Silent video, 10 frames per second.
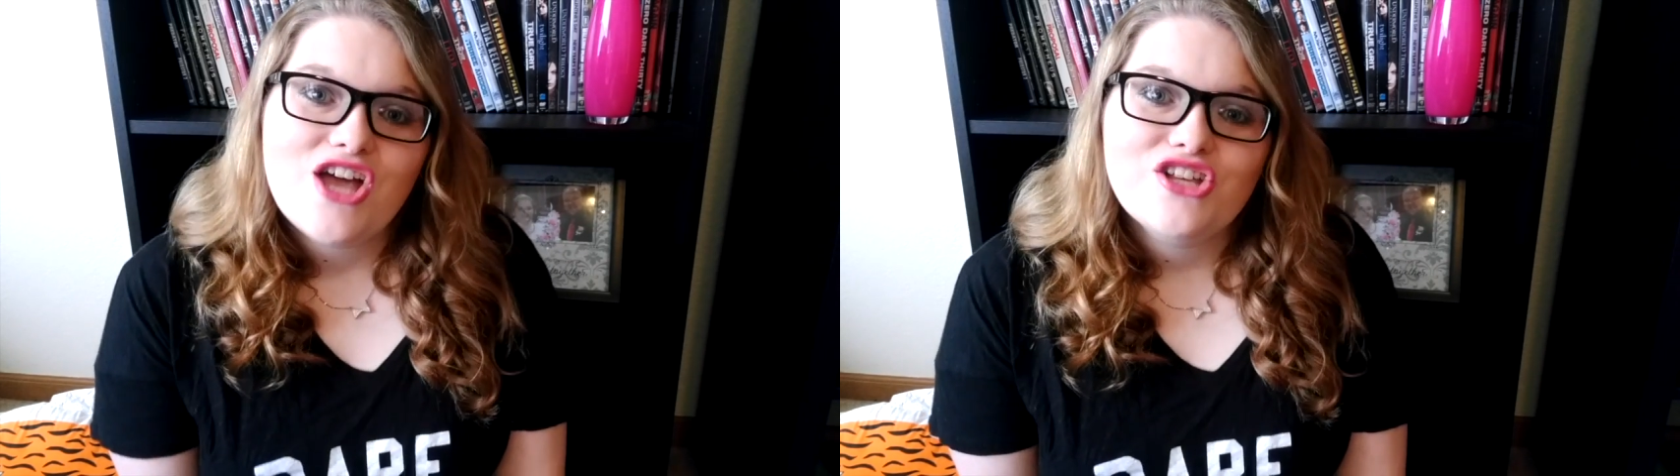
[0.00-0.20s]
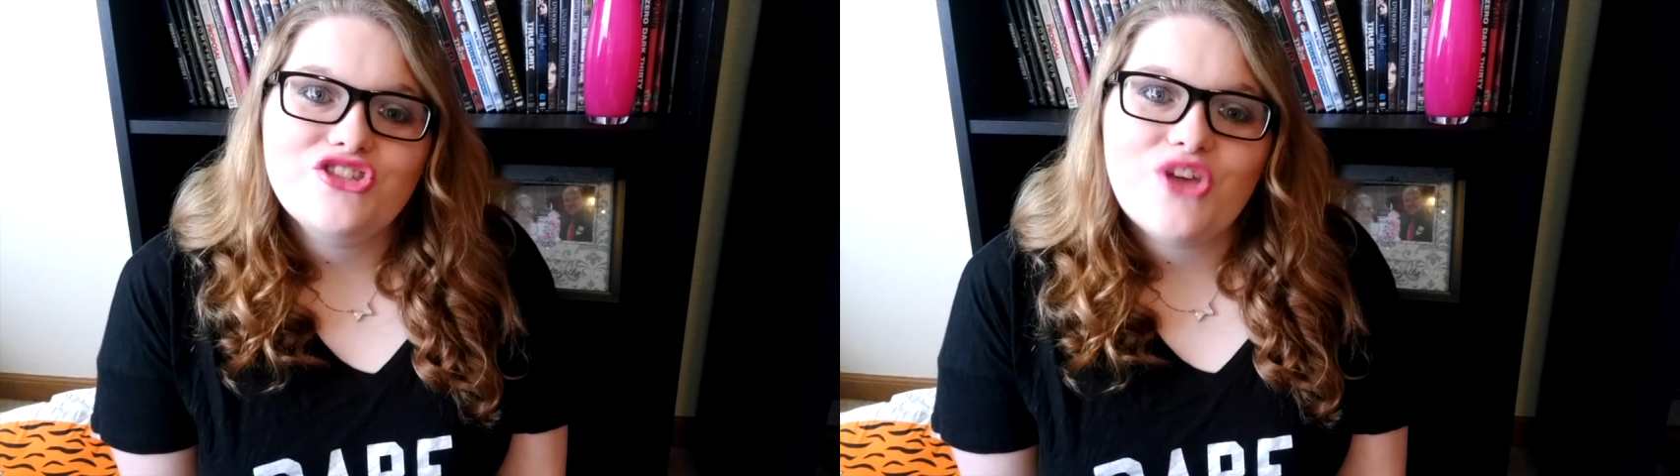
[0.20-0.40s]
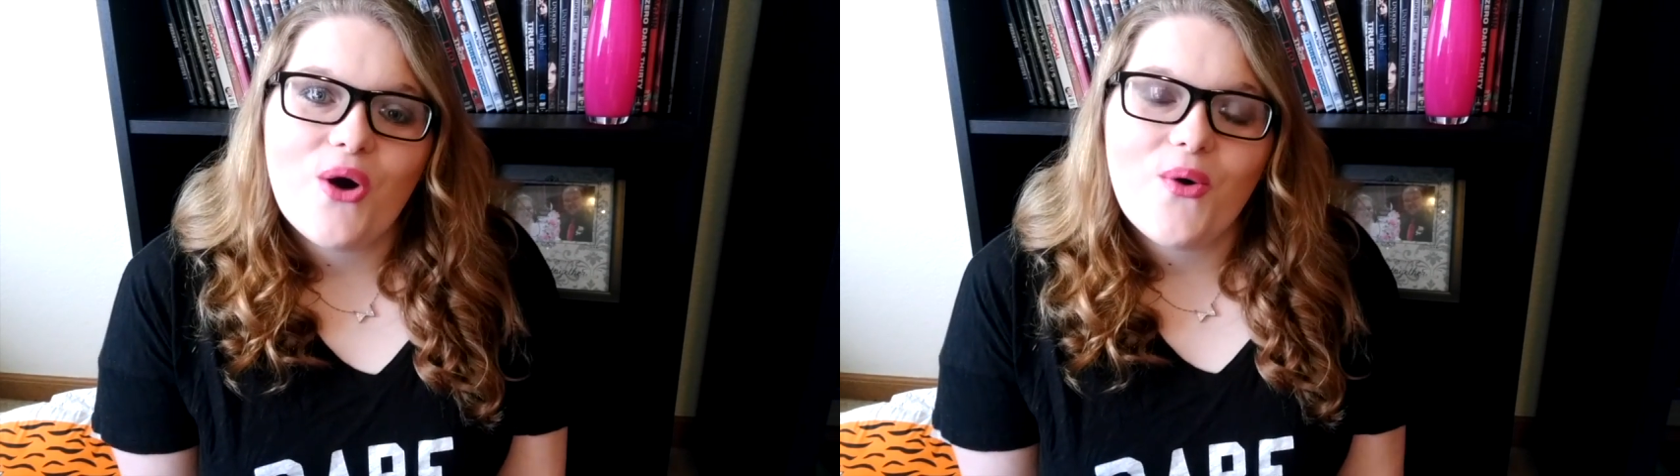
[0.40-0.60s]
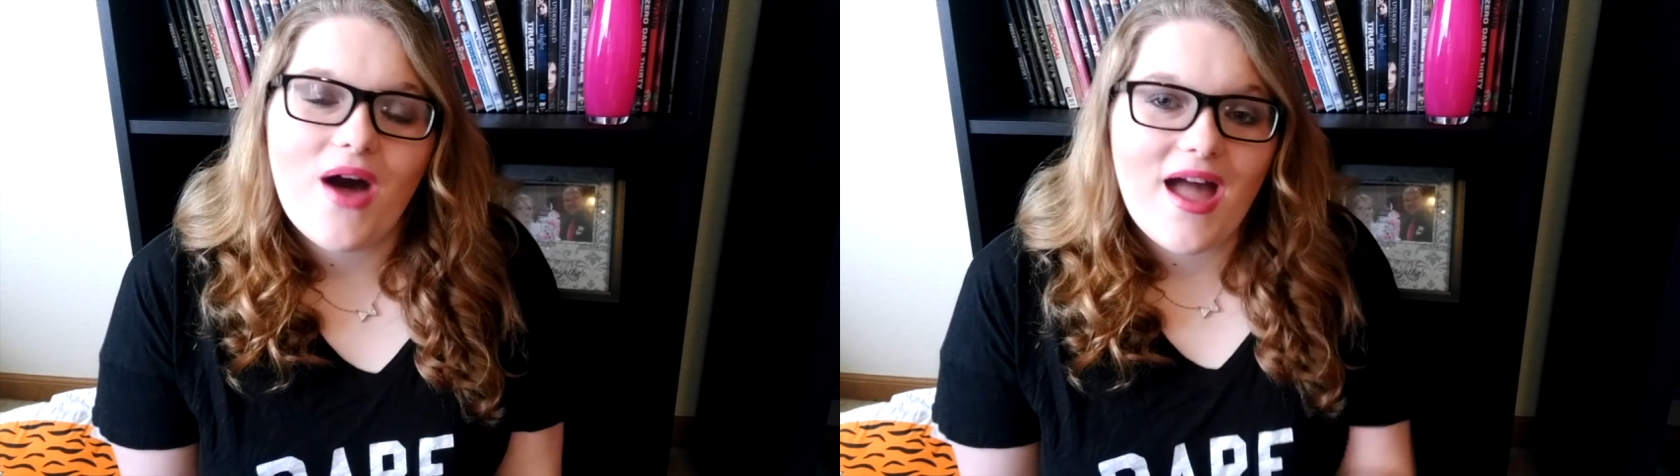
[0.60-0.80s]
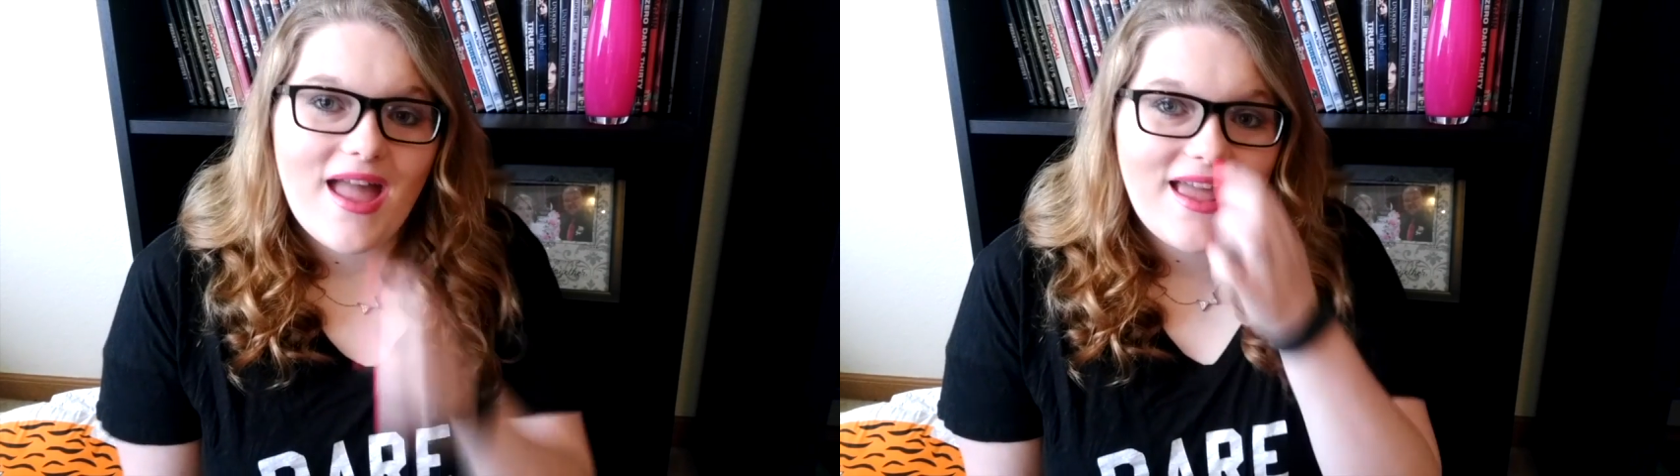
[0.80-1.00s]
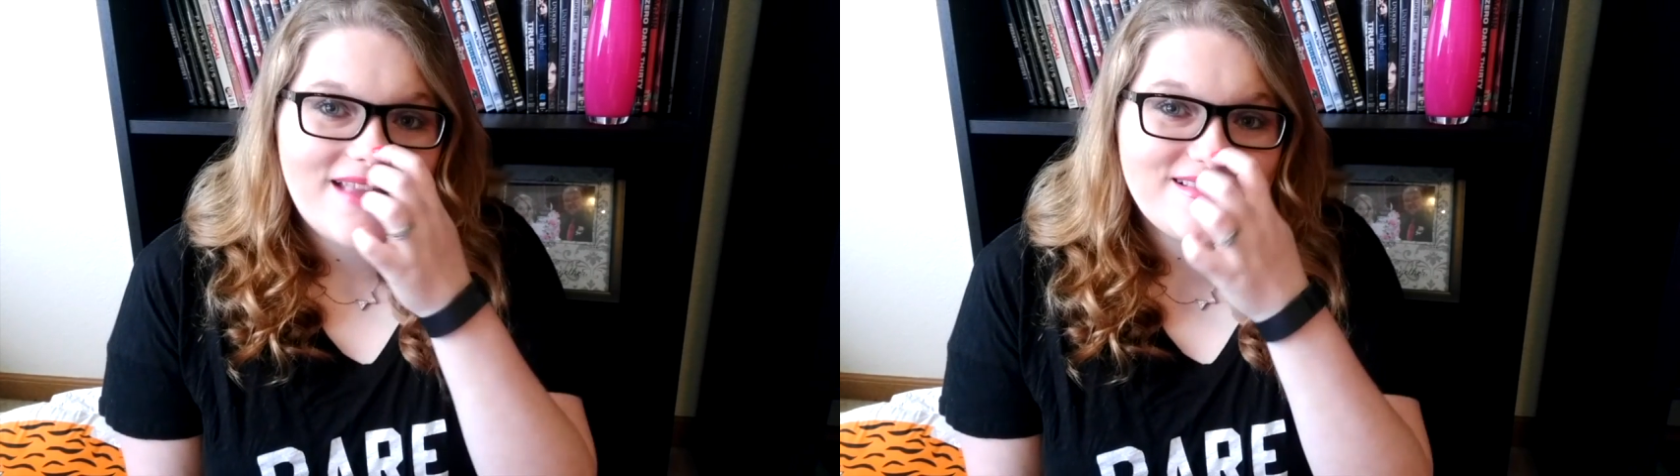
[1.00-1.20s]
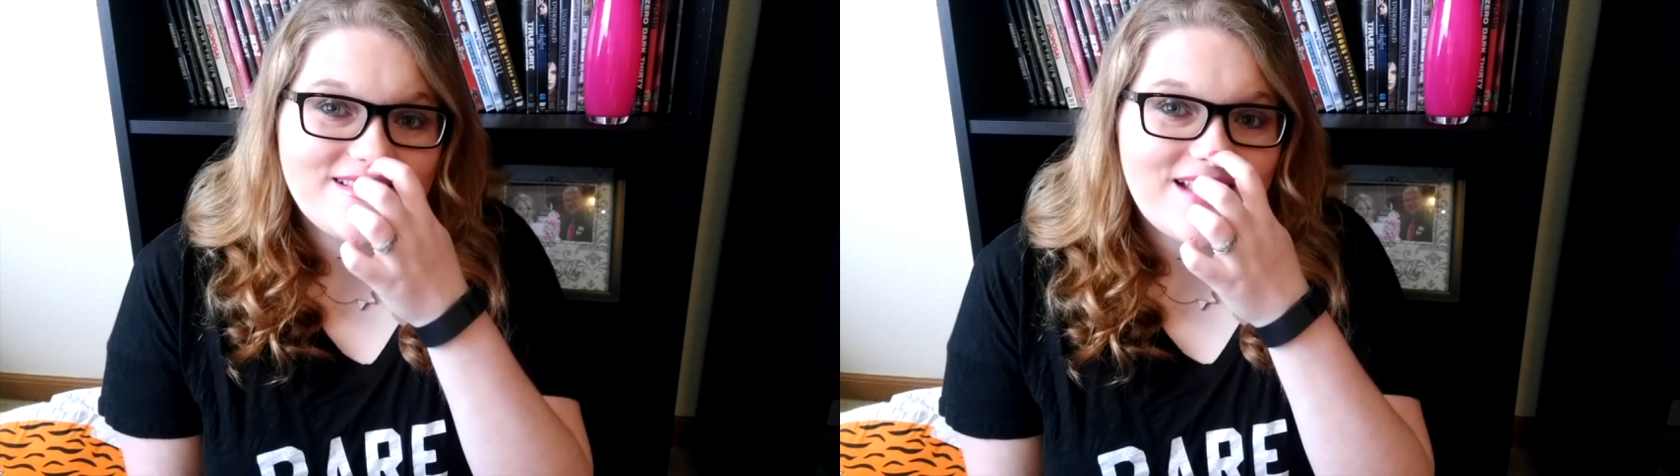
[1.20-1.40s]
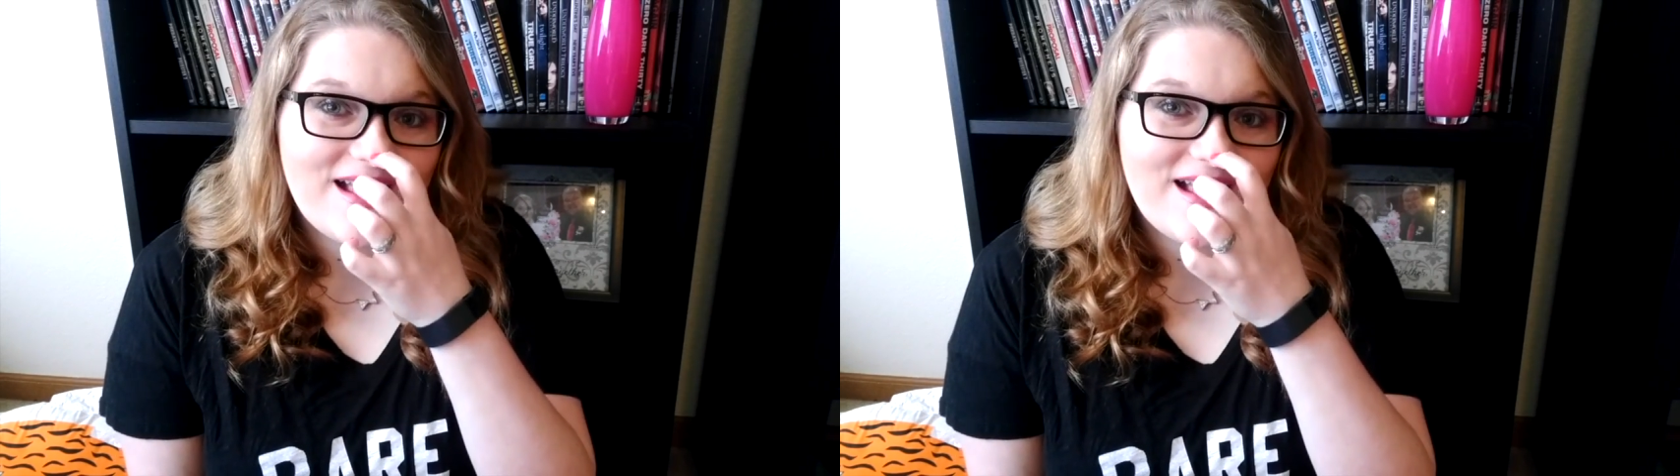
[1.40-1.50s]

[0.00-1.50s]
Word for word: So it's